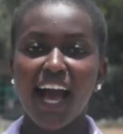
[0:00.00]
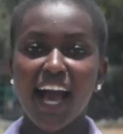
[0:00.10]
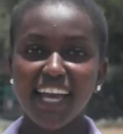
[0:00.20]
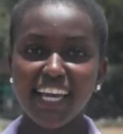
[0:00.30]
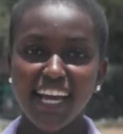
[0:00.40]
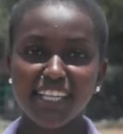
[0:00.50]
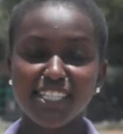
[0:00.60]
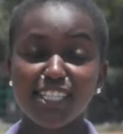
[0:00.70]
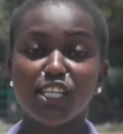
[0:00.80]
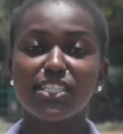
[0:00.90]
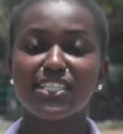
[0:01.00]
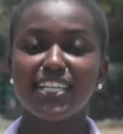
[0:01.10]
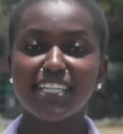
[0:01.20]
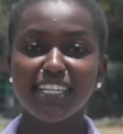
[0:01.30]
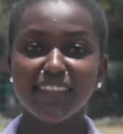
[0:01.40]
Hi guys, it's
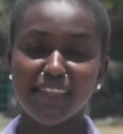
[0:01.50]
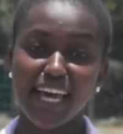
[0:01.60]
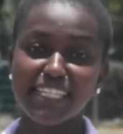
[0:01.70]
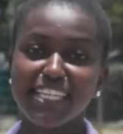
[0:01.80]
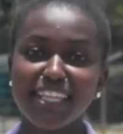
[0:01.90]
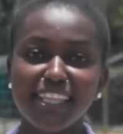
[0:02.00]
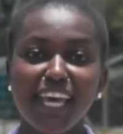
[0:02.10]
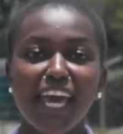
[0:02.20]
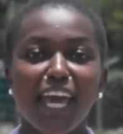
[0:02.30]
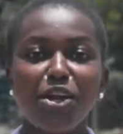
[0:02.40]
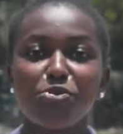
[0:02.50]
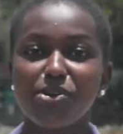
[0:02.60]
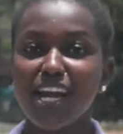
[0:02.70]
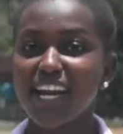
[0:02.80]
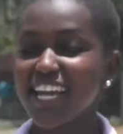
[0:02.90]
Saturday the 13th and
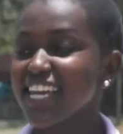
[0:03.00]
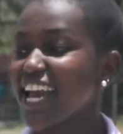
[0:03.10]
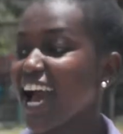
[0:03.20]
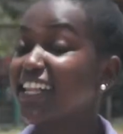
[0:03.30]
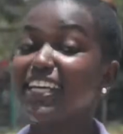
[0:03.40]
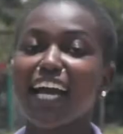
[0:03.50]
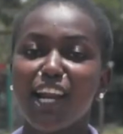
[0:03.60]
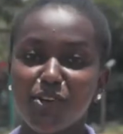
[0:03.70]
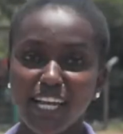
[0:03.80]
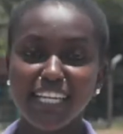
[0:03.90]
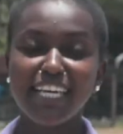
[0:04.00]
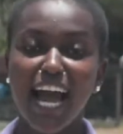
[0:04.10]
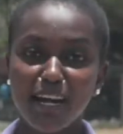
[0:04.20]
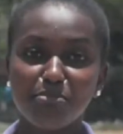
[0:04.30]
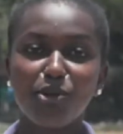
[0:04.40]
we are here at the Kaloleni
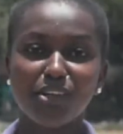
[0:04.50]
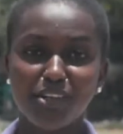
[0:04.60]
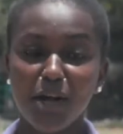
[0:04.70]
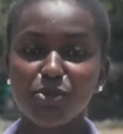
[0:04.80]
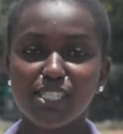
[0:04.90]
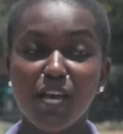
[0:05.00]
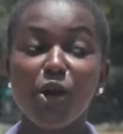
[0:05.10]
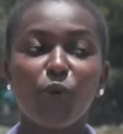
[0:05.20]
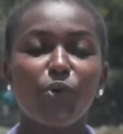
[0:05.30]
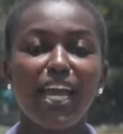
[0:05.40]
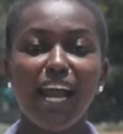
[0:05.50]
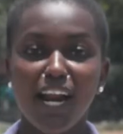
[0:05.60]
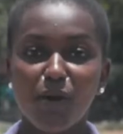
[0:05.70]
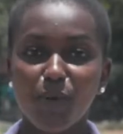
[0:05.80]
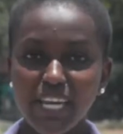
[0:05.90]
handball grounds. We are
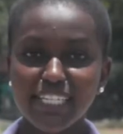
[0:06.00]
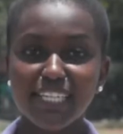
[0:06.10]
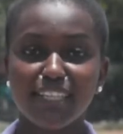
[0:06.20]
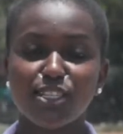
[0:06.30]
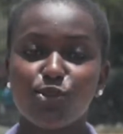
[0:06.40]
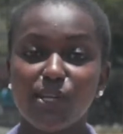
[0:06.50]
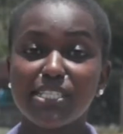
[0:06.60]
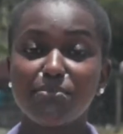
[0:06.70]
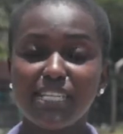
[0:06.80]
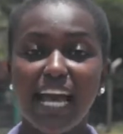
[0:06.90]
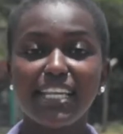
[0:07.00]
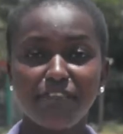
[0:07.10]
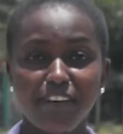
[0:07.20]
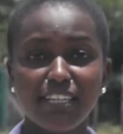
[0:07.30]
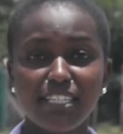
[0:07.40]
awaiting the Zoezi Mtaani
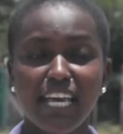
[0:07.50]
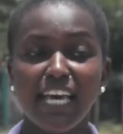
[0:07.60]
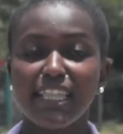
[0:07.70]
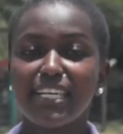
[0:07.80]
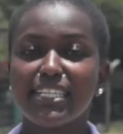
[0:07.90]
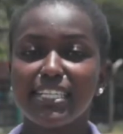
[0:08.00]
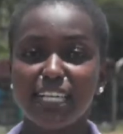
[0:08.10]
event that is